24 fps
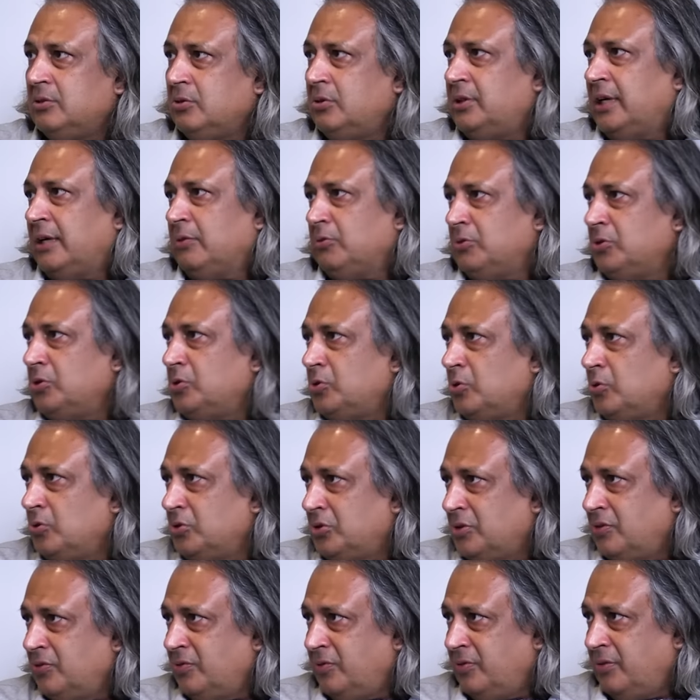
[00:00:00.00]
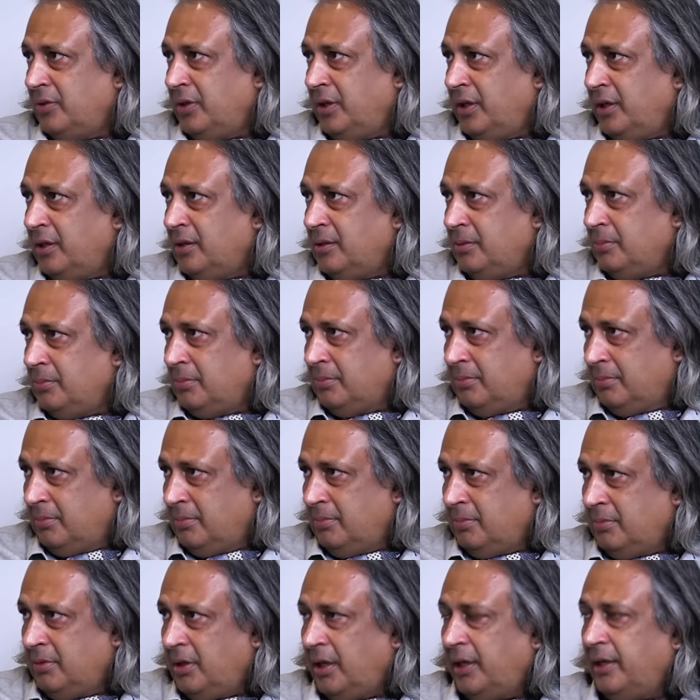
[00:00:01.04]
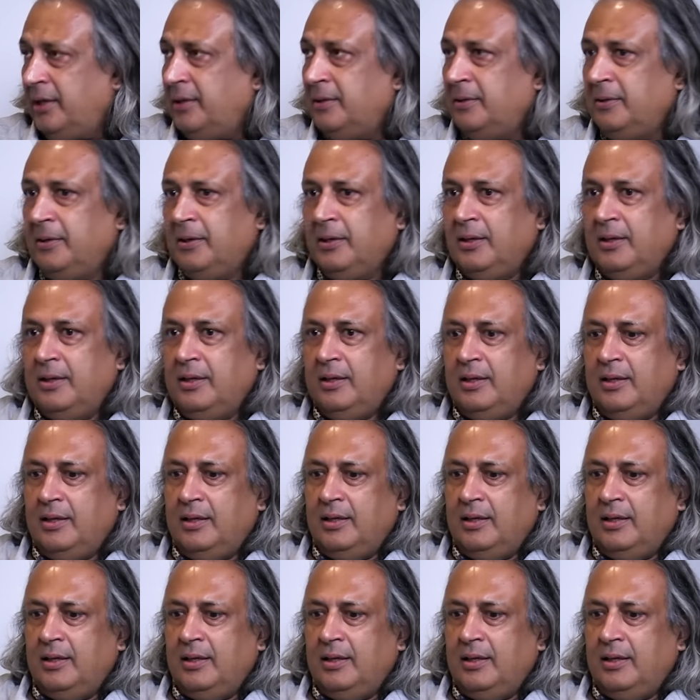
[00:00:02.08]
so that was a source of income. Yes. Right? Yes.